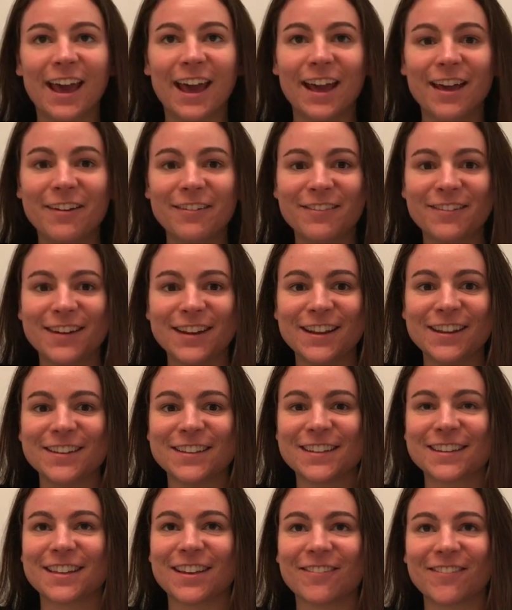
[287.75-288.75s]
I have to
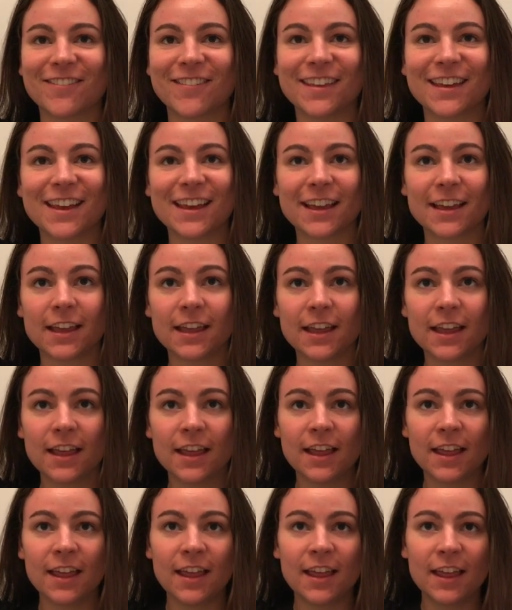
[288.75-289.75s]
use something
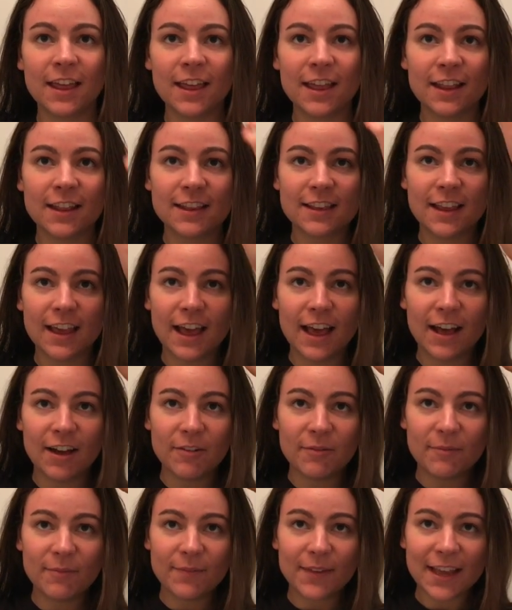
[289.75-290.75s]
to
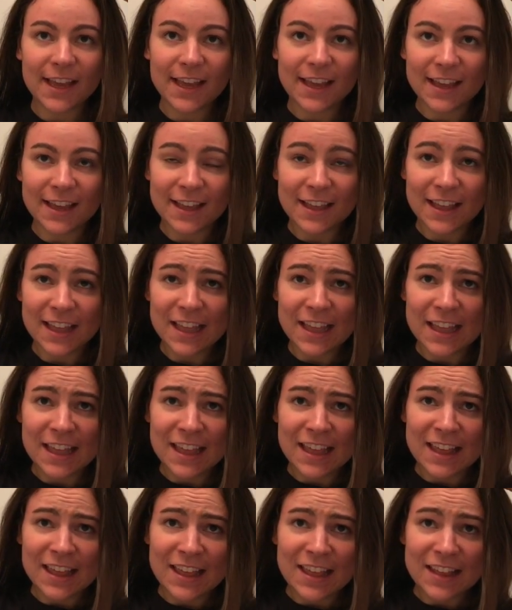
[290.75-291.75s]
help me.
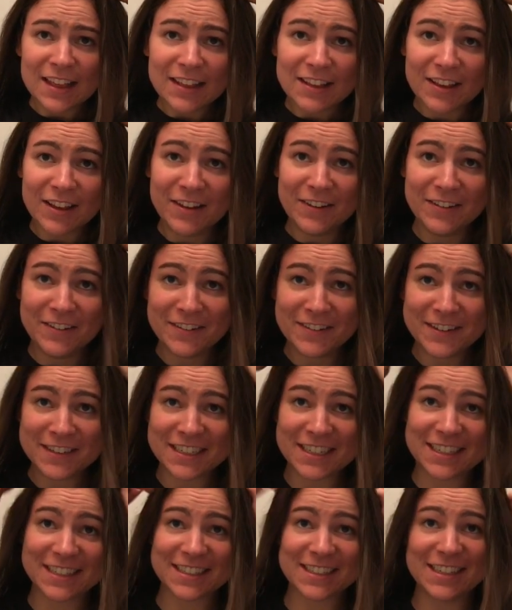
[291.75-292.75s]
So
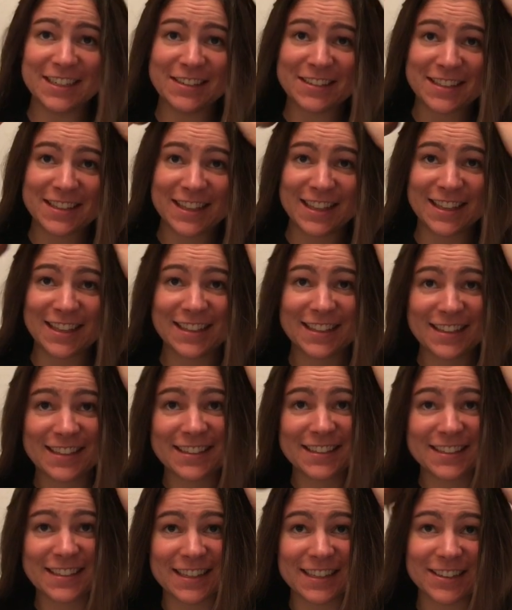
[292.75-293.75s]
just use
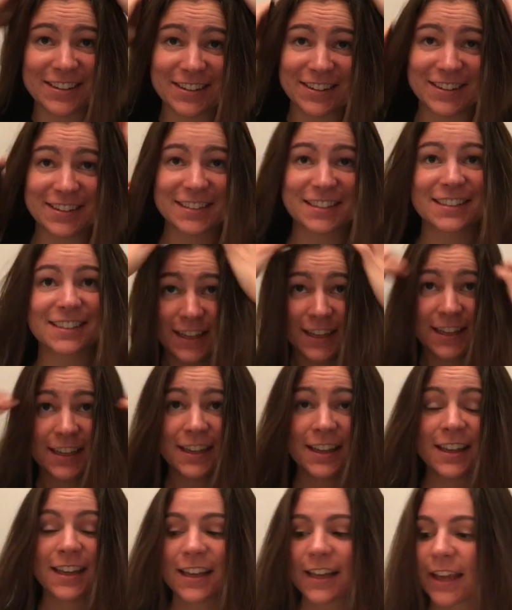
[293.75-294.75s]
the scissors.
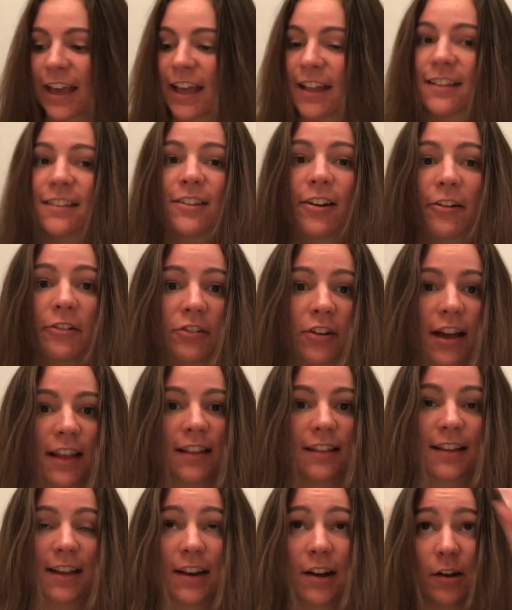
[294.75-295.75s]
Kids, don't try
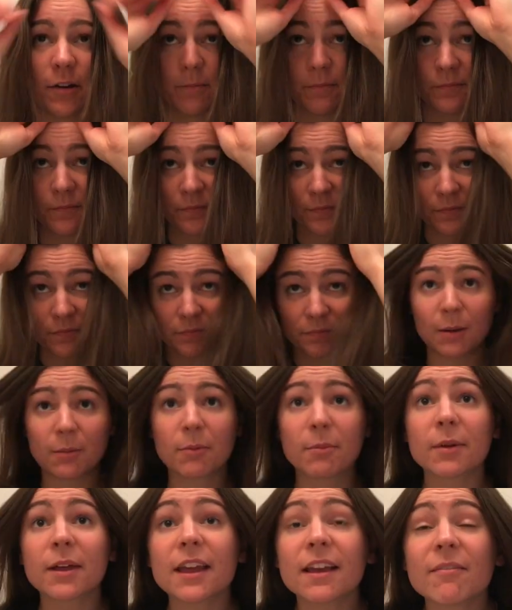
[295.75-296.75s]
this at home,
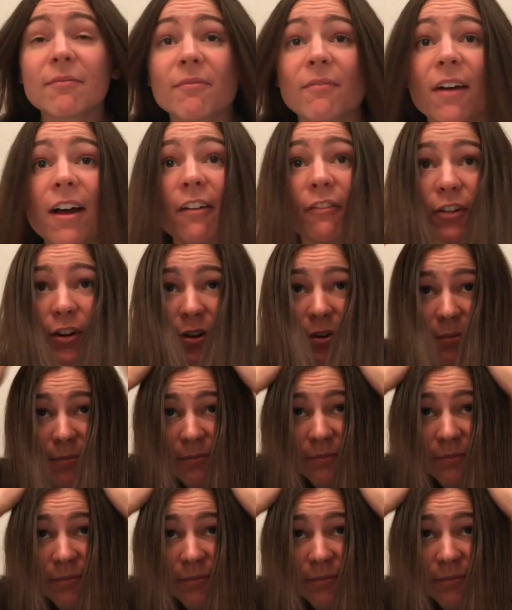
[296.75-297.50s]
probably, ever.